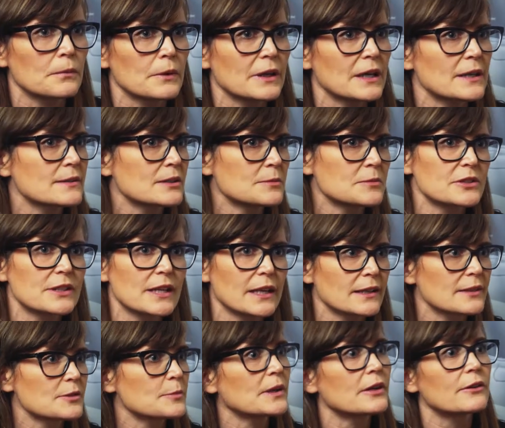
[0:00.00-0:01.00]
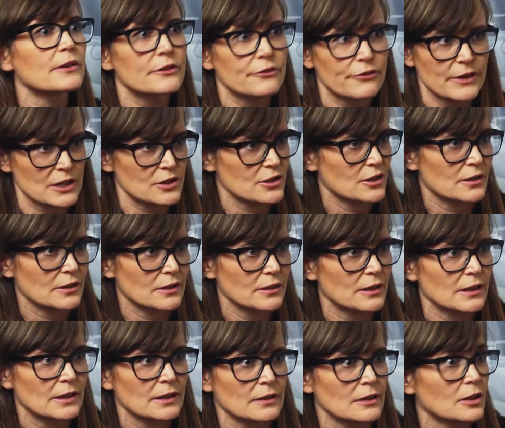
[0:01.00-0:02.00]
customers can experience
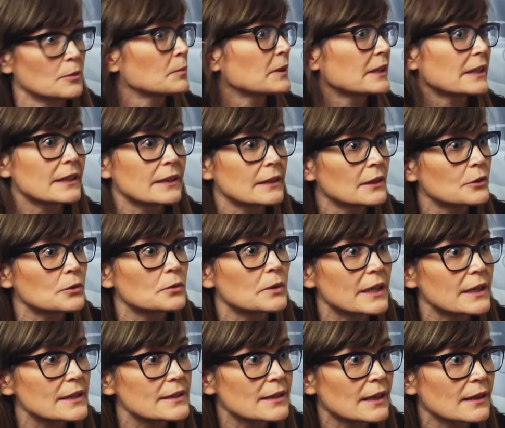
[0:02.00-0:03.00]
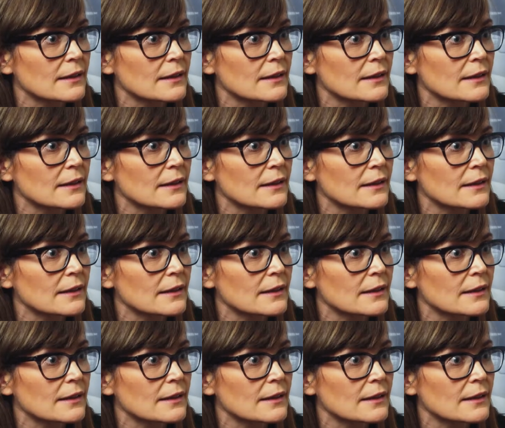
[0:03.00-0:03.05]
fashion in completely new ways.